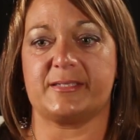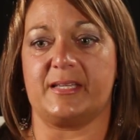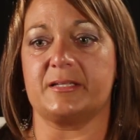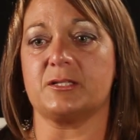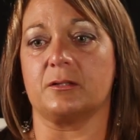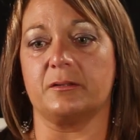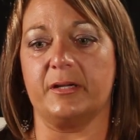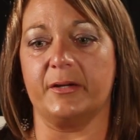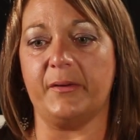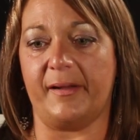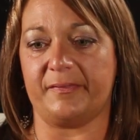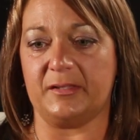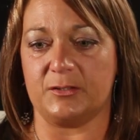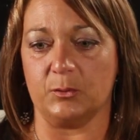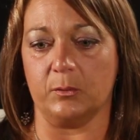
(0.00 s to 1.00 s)
as I turned to go
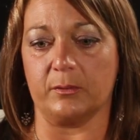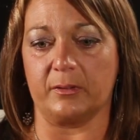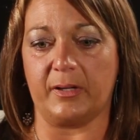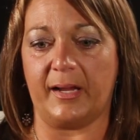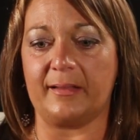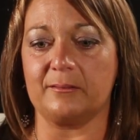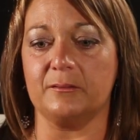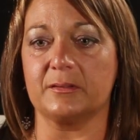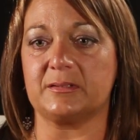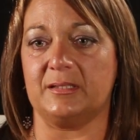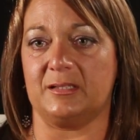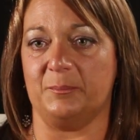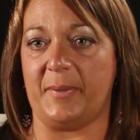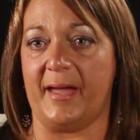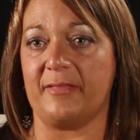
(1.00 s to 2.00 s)
out the door, I looked
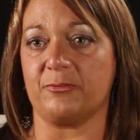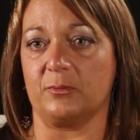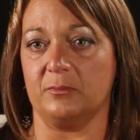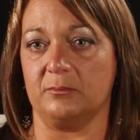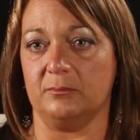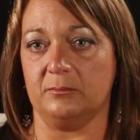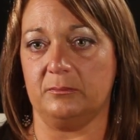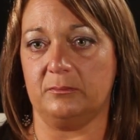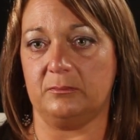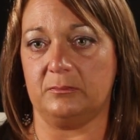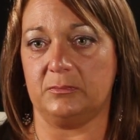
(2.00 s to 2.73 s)
at the bathroom